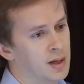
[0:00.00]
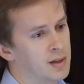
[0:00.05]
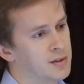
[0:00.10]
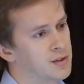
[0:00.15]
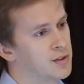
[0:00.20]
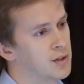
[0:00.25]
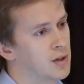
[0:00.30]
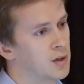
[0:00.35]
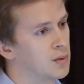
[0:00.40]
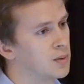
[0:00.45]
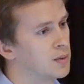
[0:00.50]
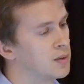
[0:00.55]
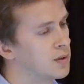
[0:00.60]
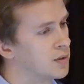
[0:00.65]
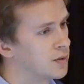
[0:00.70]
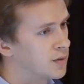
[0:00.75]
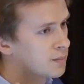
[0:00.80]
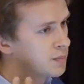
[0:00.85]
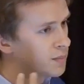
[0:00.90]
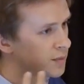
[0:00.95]
And so
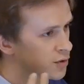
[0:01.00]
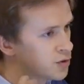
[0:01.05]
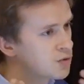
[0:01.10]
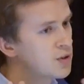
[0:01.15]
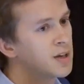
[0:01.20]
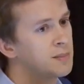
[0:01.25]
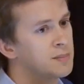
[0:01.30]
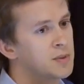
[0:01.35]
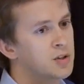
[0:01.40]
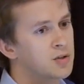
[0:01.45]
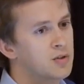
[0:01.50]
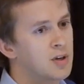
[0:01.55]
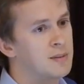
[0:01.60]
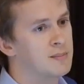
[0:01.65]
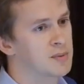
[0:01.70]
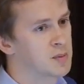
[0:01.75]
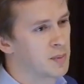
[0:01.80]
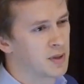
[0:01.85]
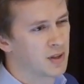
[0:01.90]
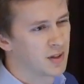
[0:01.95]
you dream the
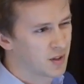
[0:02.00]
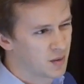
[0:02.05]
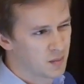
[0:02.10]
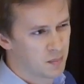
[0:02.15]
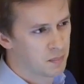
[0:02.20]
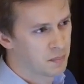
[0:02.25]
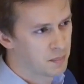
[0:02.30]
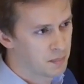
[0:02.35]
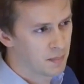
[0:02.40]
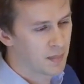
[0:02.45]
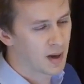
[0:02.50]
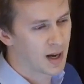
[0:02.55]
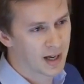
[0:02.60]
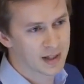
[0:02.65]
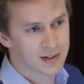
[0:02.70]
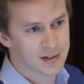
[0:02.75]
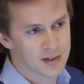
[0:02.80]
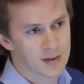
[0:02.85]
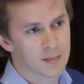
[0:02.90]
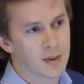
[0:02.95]
dreams, but you don't
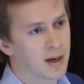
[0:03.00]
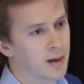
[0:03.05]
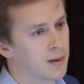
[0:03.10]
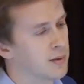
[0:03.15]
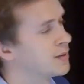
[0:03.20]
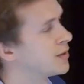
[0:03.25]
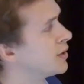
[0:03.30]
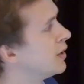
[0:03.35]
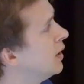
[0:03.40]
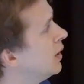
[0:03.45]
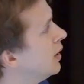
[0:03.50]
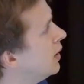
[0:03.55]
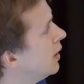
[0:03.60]
act them out.